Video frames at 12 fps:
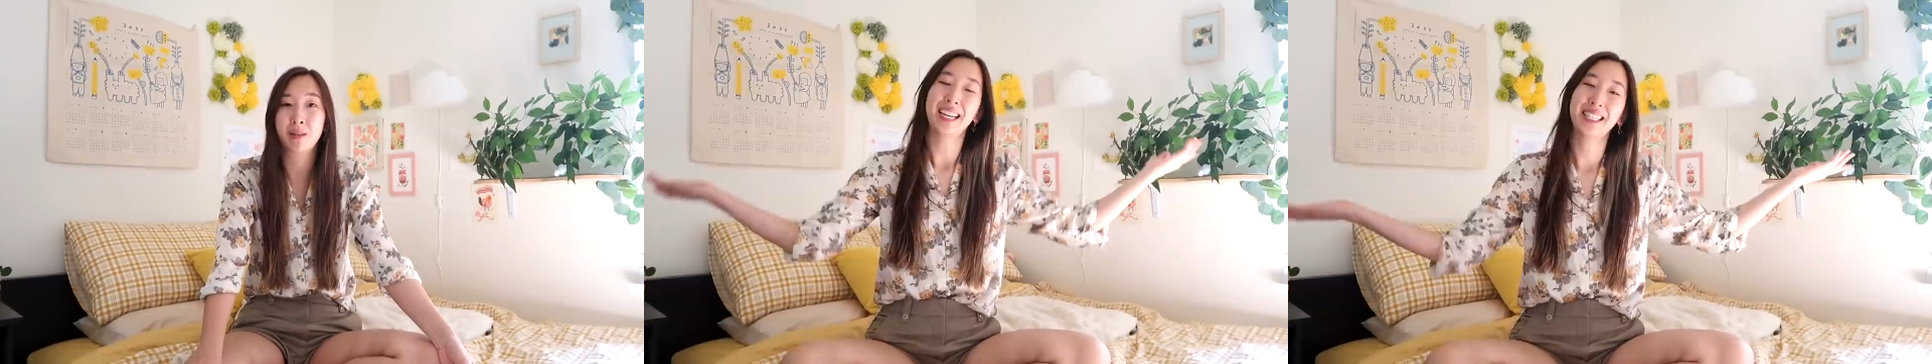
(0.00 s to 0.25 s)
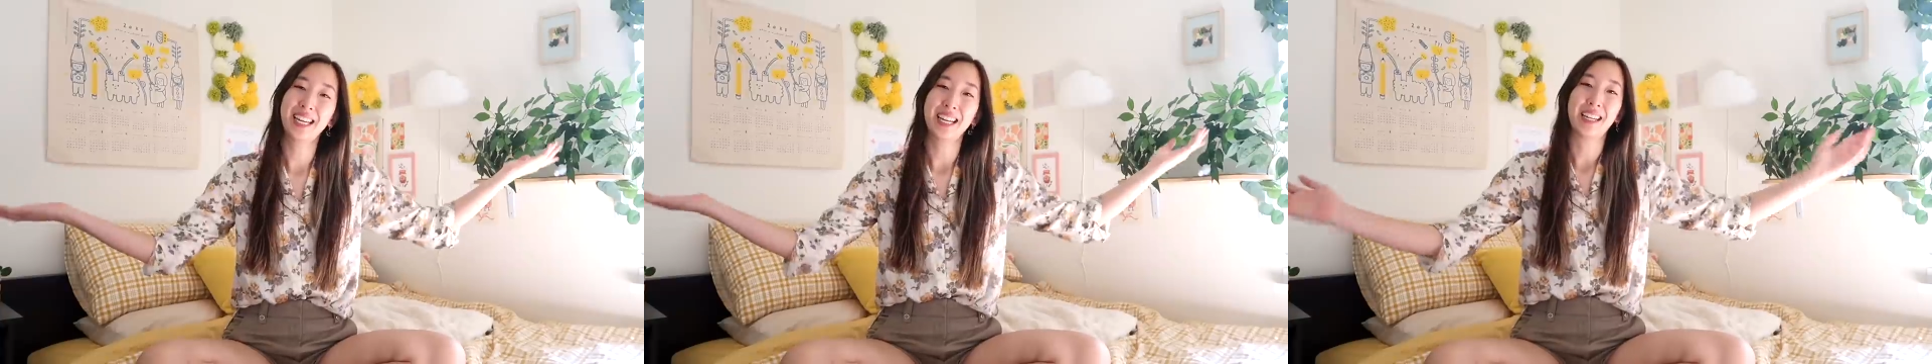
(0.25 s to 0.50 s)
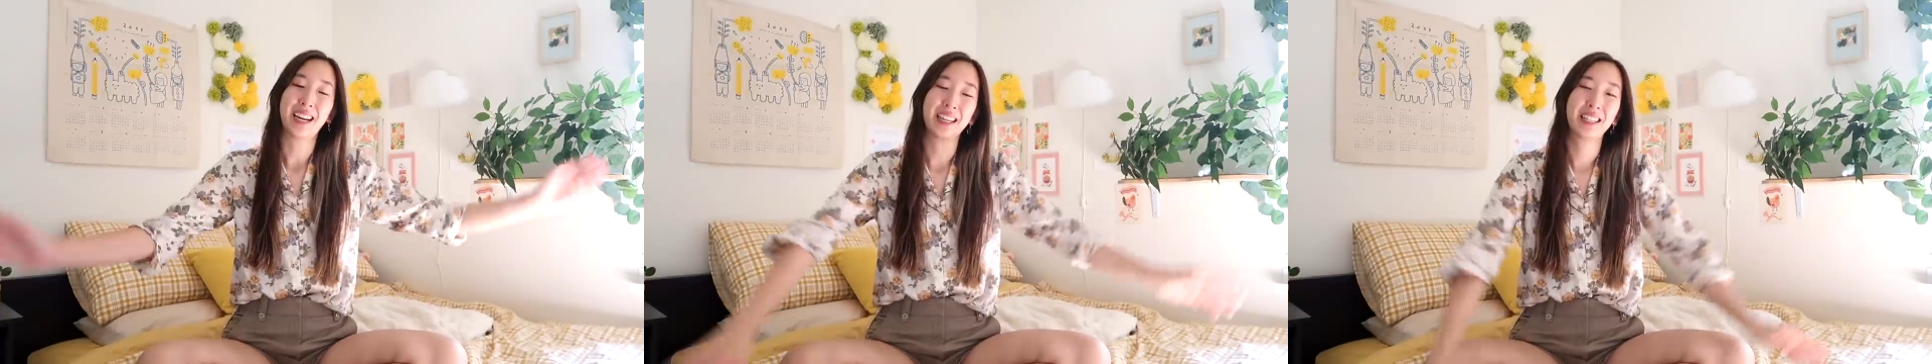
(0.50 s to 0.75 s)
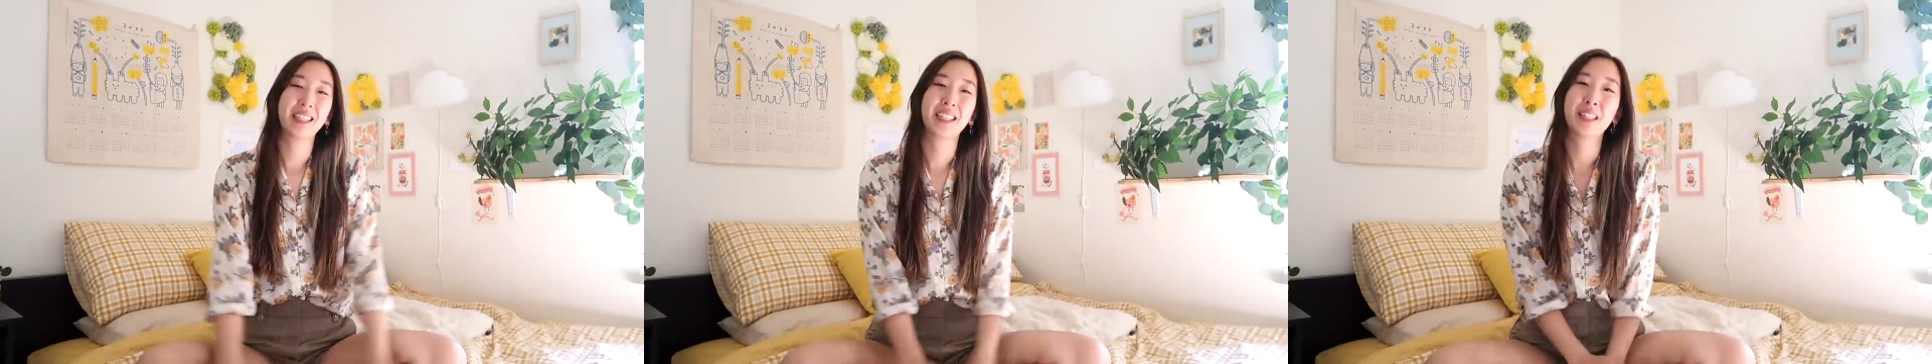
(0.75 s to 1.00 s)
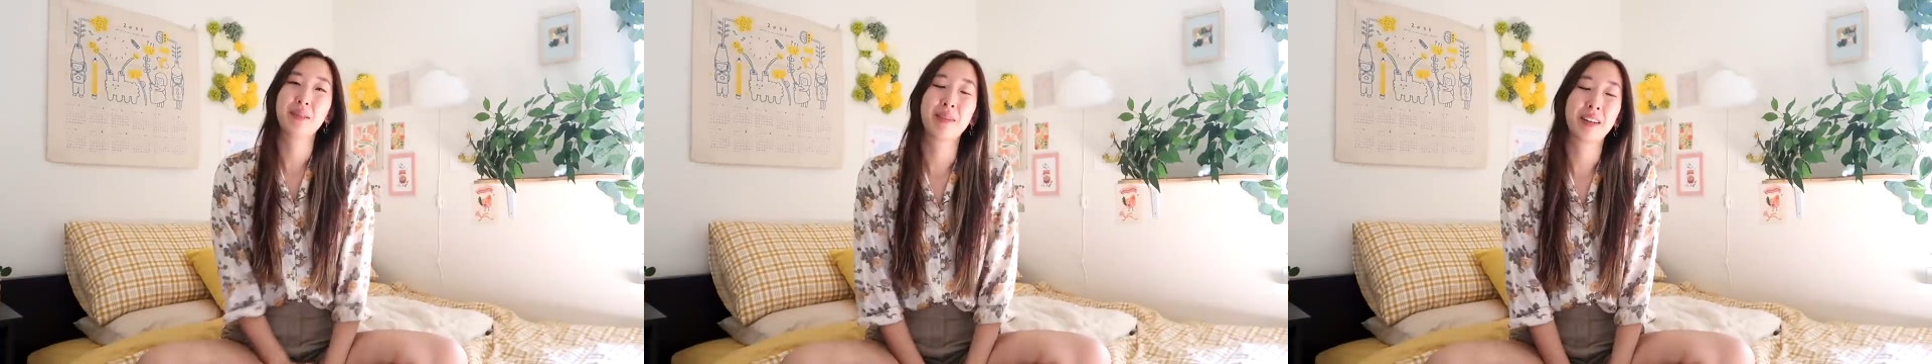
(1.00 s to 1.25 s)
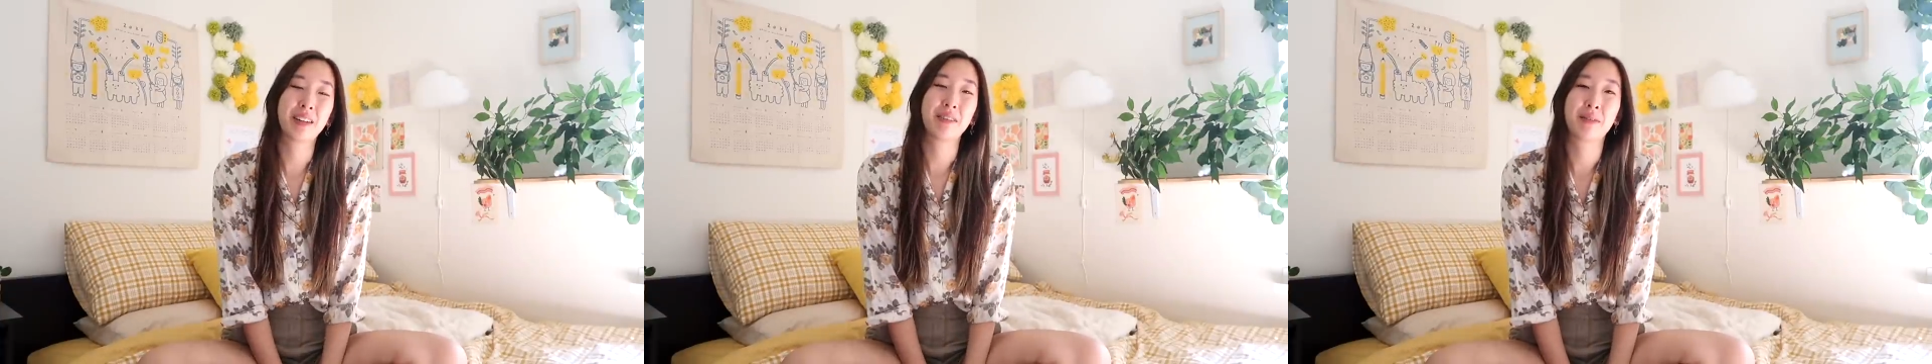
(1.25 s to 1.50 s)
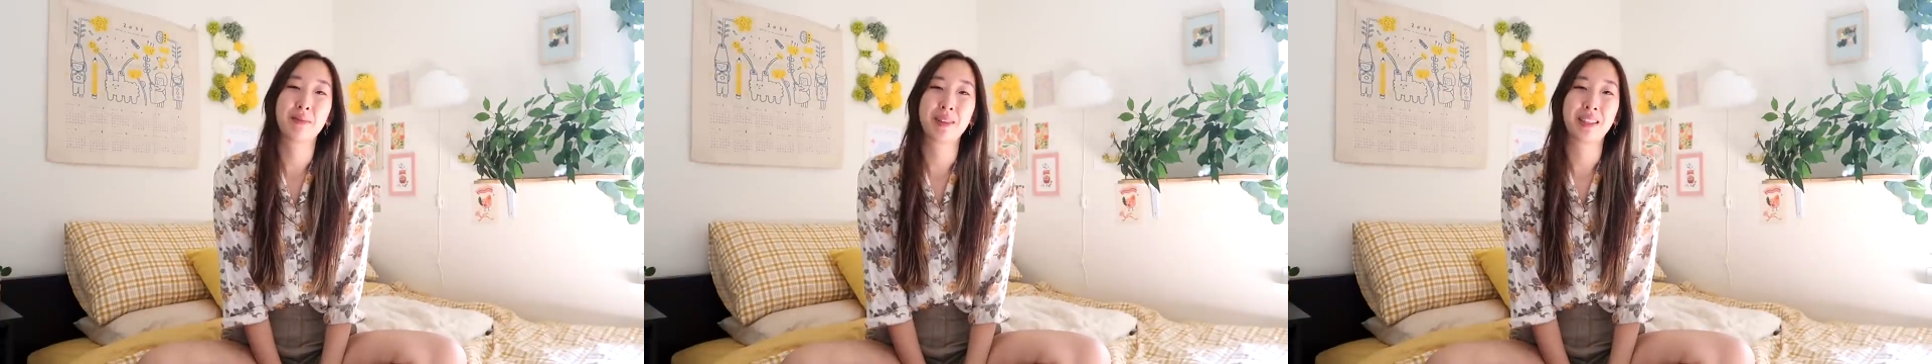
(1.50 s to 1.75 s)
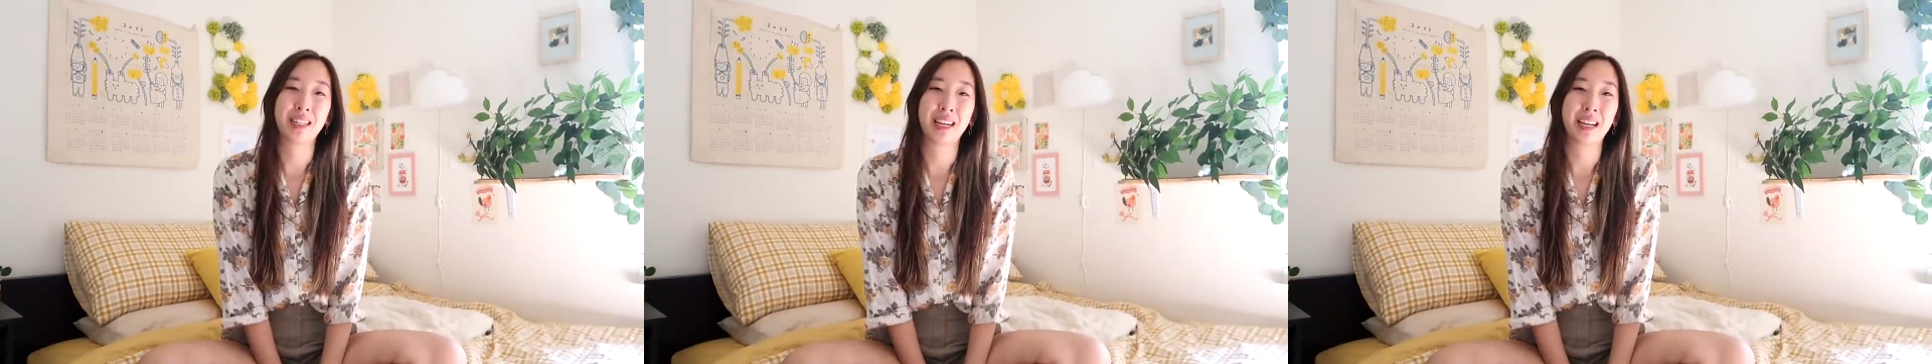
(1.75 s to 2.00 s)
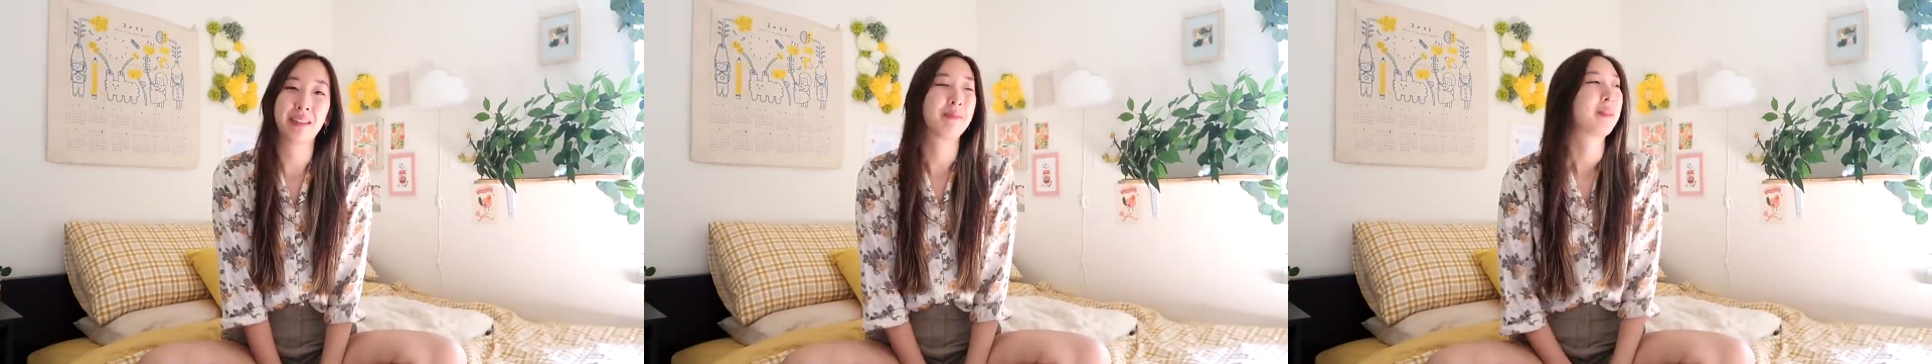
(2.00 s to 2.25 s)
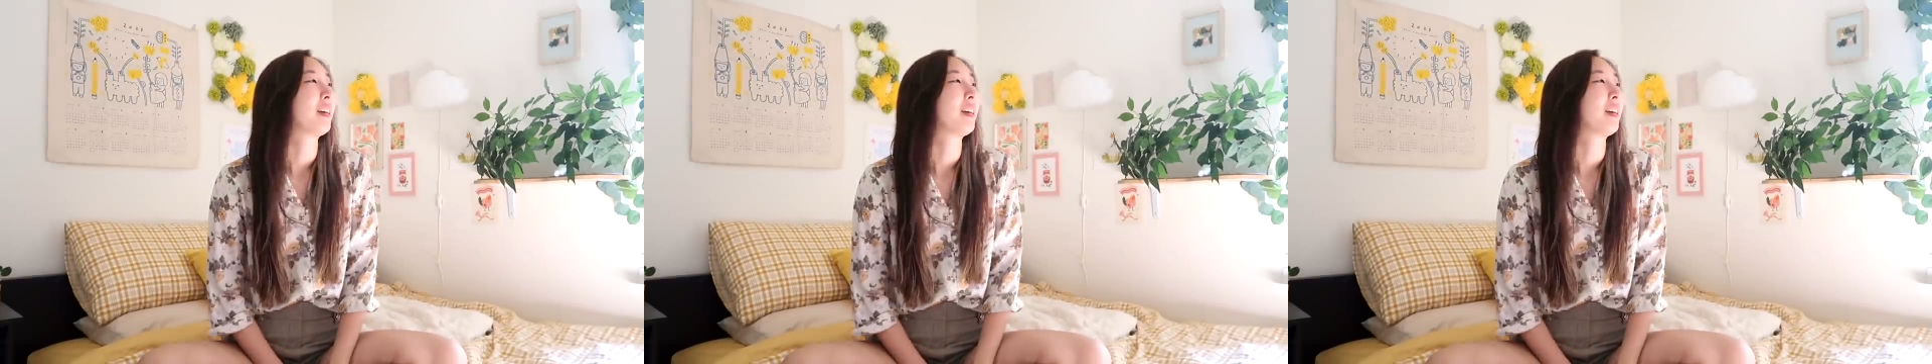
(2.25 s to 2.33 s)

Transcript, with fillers: And yeah, I think that's about it for me today.